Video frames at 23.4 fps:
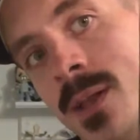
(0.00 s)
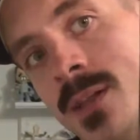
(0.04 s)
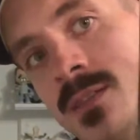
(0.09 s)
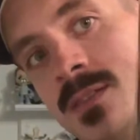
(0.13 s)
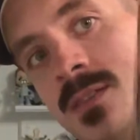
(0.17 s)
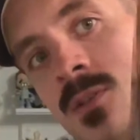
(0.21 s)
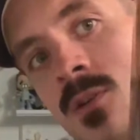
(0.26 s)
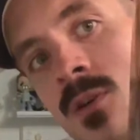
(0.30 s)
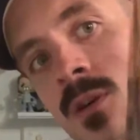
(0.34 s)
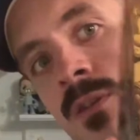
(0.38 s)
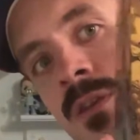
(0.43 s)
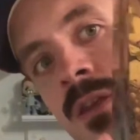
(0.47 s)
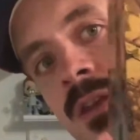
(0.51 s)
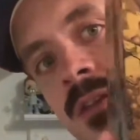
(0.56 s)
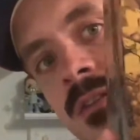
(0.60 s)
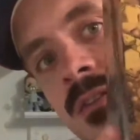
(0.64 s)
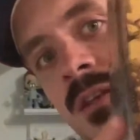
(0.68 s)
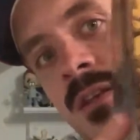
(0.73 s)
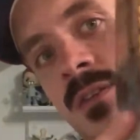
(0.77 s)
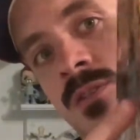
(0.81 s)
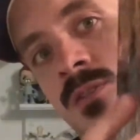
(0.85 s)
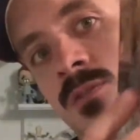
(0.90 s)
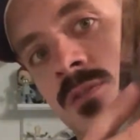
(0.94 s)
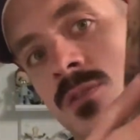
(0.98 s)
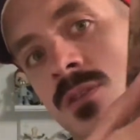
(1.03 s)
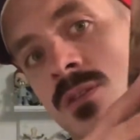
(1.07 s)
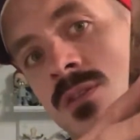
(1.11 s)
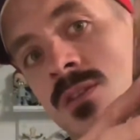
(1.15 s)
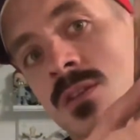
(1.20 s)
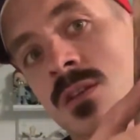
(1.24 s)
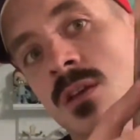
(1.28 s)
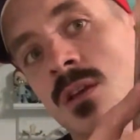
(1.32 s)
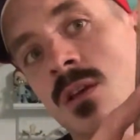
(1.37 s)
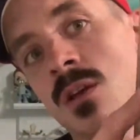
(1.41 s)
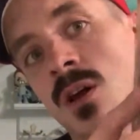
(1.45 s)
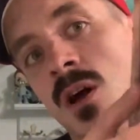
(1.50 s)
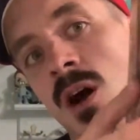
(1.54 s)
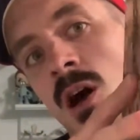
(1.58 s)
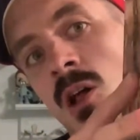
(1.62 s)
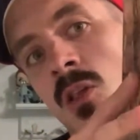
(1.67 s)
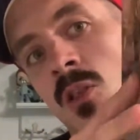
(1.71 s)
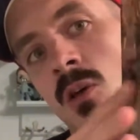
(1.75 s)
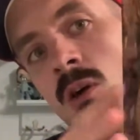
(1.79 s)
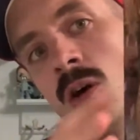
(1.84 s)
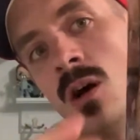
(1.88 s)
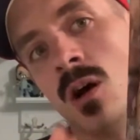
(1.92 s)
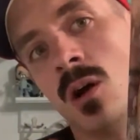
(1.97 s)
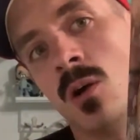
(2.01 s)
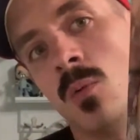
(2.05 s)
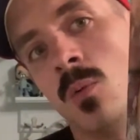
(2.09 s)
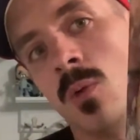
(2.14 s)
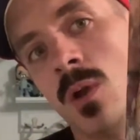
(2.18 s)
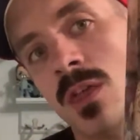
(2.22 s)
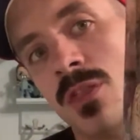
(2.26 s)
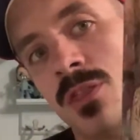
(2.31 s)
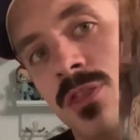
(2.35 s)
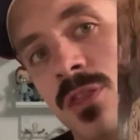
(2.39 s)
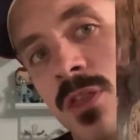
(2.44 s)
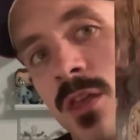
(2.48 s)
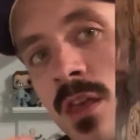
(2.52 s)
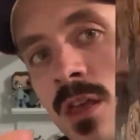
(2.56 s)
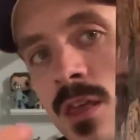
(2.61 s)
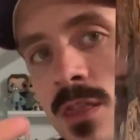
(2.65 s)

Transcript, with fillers: can see all the accessories, along with